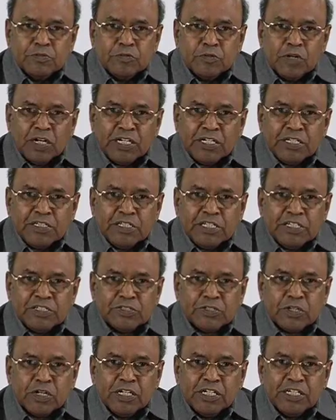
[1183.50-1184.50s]
What is a
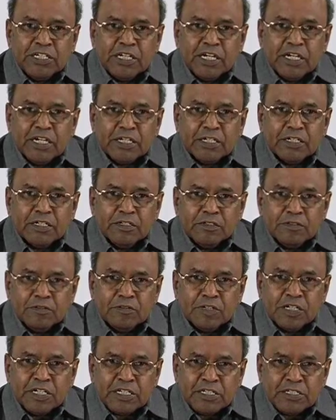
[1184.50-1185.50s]
solid diagonal?
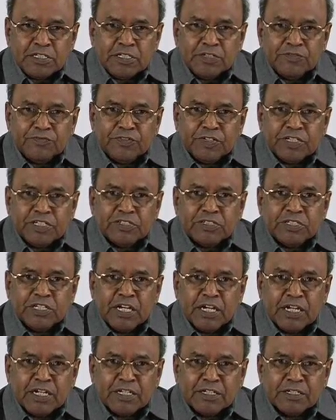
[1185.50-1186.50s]
What is a face
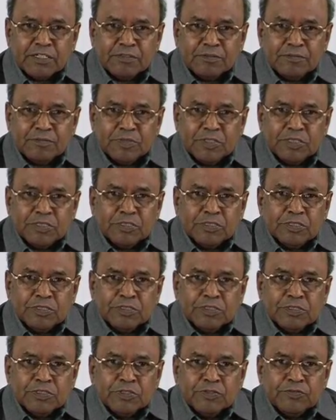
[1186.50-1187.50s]
diagonal?
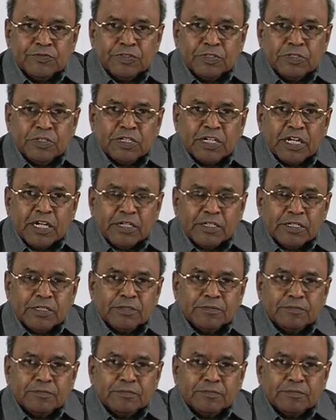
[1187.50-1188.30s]
If you look at